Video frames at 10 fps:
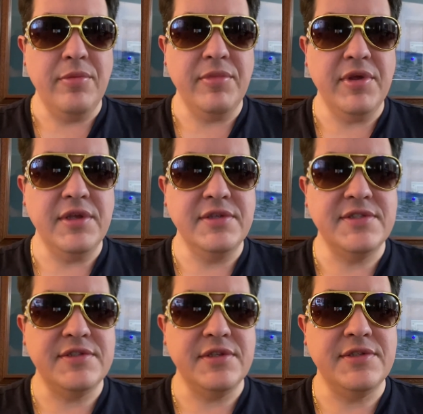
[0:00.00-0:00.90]

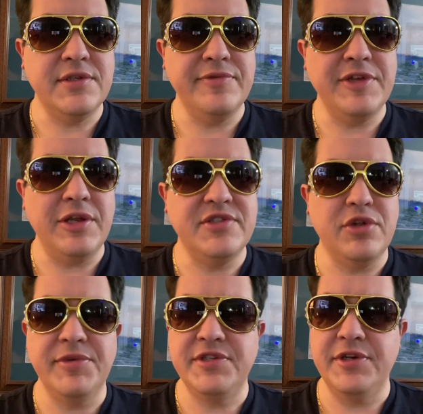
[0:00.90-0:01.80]
Is some of Tyler's
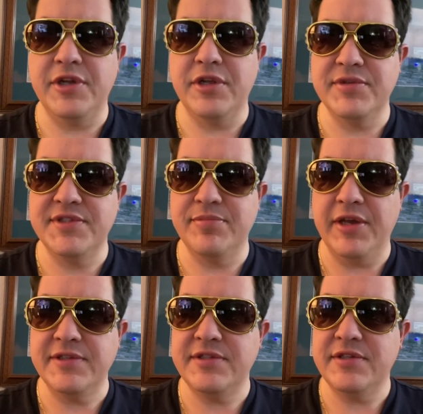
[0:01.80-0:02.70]
old material was the
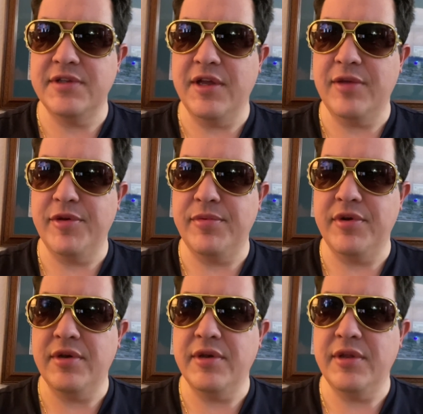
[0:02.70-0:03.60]
best. I
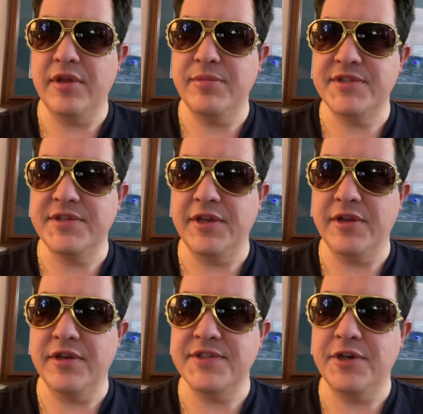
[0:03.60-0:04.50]
remember him saying
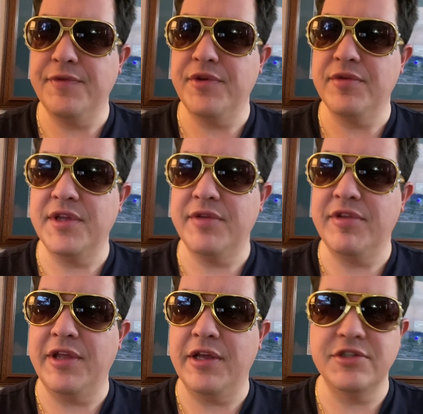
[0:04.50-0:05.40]
on his interview with David
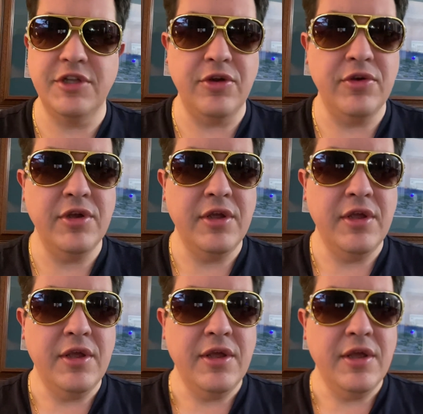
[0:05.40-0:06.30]
D'Angelo,
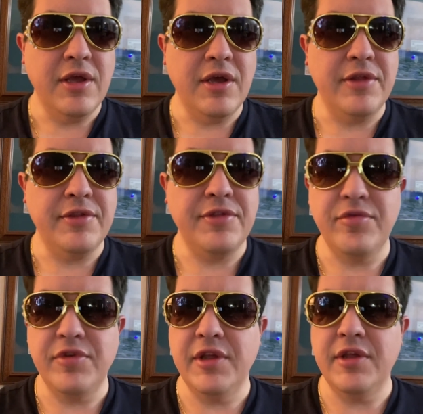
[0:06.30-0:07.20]
the
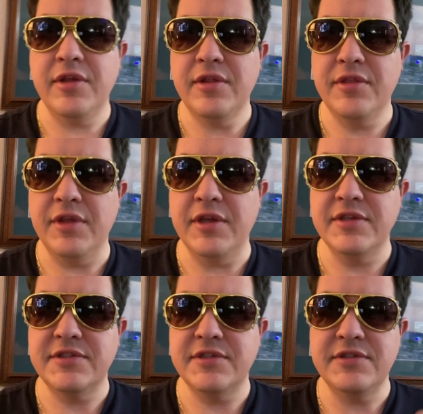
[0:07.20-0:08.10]
three
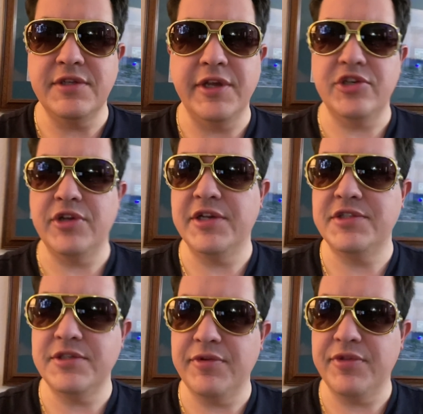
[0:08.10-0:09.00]
things to get
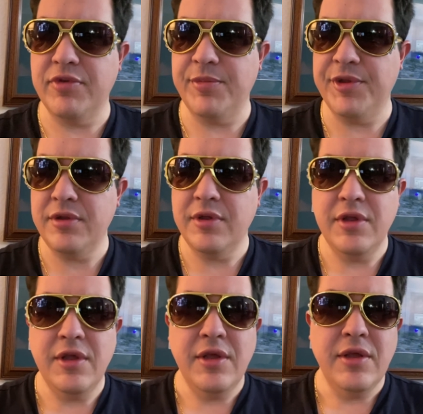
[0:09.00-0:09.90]
attraction with women
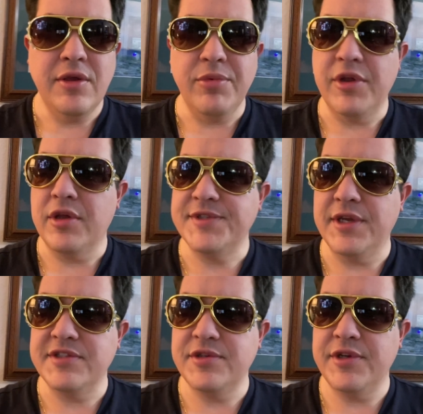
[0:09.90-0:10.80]
when it comes
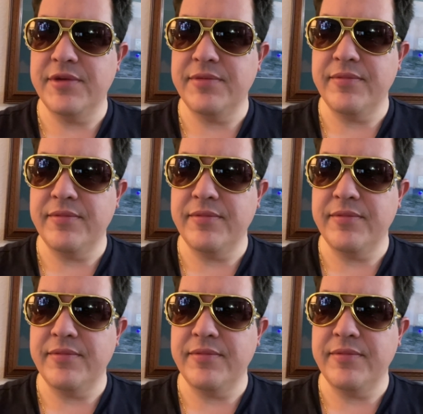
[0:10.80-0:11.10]
down to it,